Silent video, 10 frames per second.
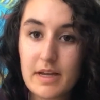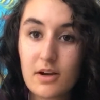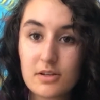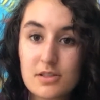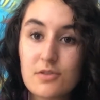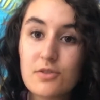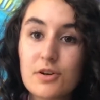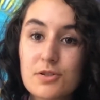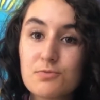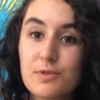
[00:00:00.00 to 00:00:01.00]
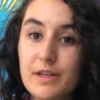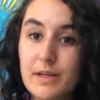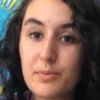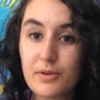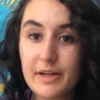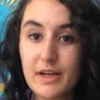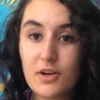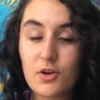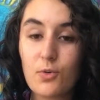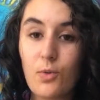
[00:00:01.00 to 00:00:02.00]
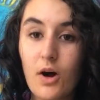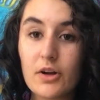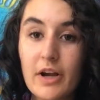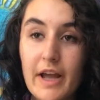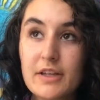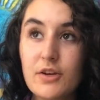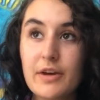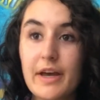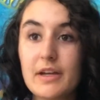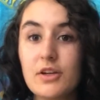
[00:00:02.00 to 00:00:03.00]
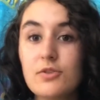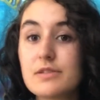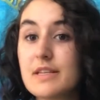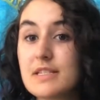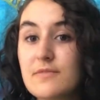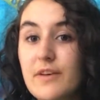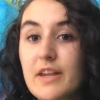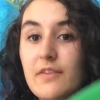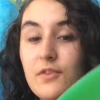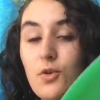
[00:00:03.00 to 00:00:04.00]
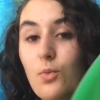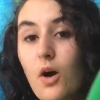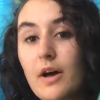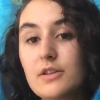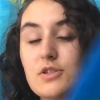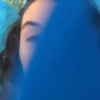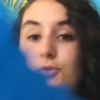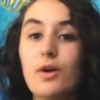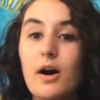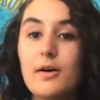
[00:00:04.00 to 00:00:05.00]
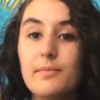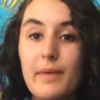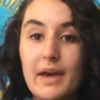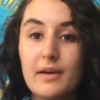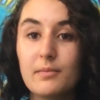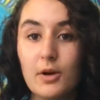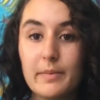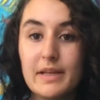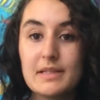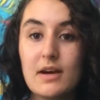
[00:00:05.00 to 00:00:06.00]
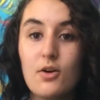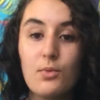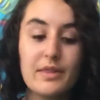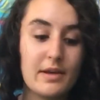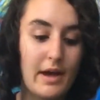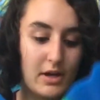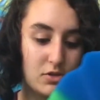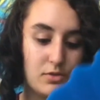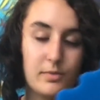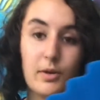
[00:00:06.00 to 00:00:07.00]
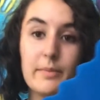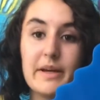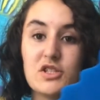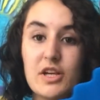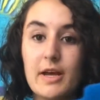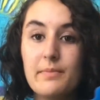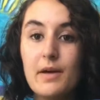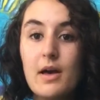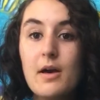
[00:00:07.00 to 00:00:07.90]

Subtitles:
It also looks really pretty underwater, and you can use this fin if you want to make a mermaid tail with the actual mermaid shape.